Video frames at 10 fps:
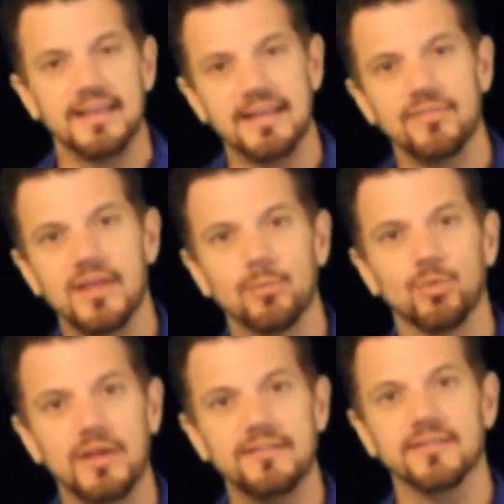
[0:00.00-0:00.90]
Give
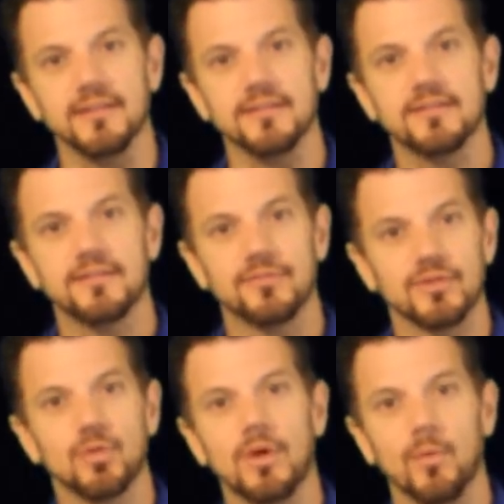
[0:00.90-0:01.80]
them reasons
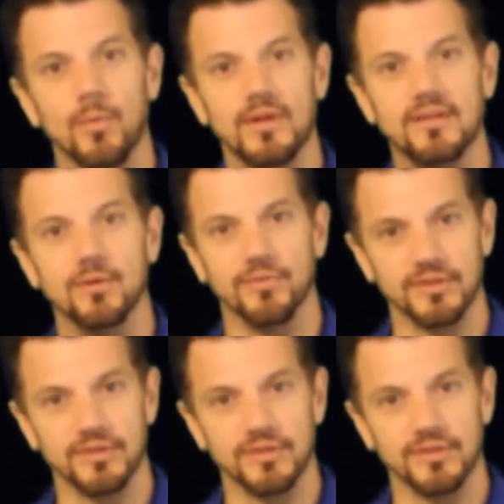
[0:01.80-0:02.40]
for doing what we do